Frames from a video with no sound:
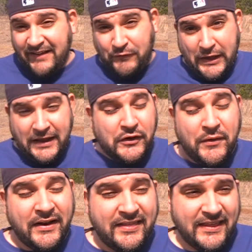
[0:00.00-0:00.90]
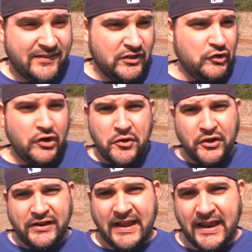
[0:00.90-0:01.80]
And if you can't do anything, then you're no
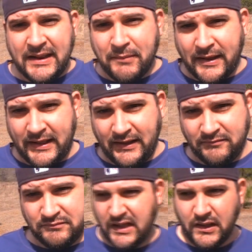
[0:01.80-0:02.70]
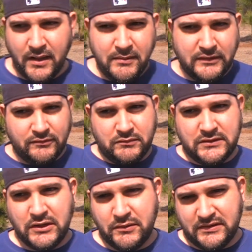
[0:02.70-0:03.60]
good to anybody. I mean,
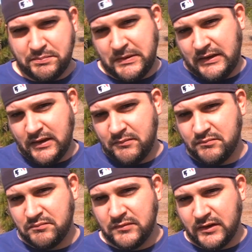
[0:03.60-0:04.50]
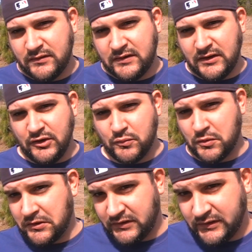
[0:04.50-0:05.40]
so to speak. I'm not saying you're
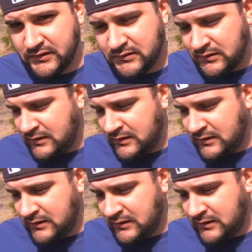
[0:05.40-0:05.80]
worthless.